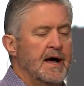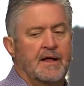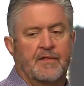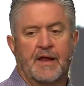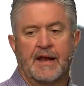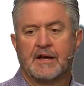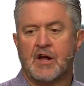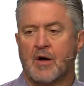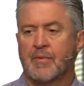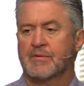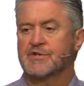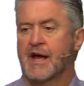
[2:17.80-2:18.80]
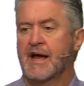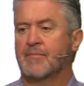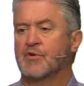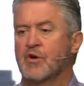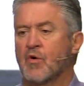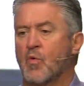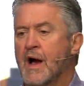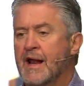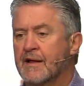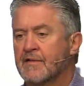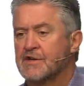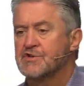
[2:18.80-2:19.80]
Then he'd call me up and say, hey, I'm doing a
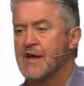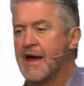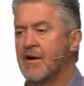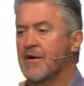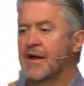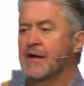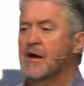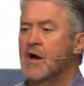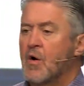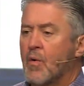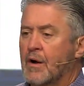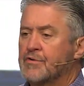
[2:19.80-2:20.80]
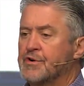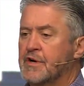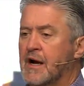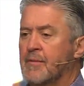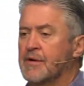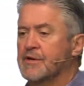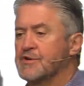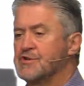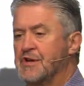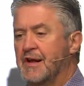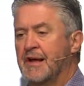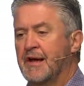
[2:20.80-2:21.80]
wedding this Saturday. Why don't you come and just
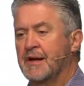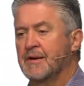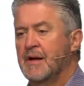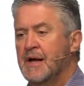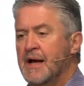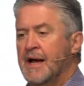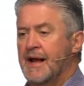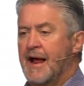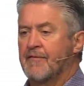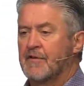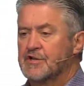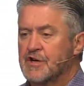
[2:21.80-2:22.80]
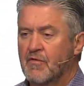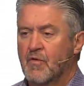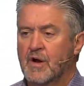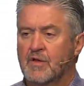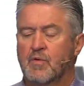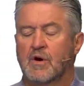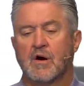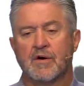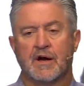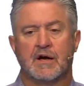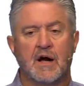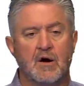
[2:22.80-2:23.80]
sit in, and after it's over with, we'll go get
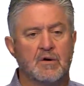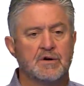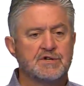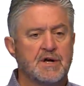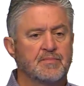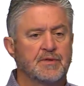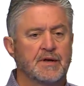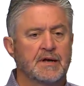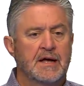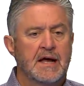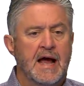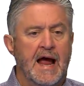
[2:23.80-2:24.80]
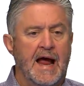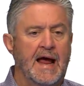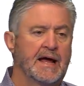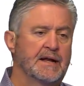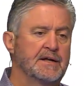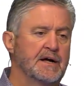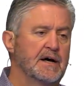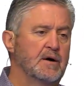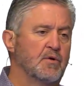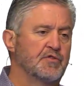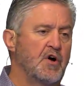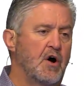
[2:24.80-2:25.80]
a Coke or something, and
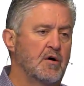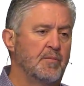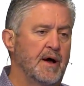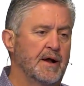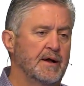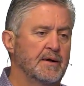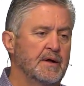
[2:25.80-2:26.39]
we'll talk about it.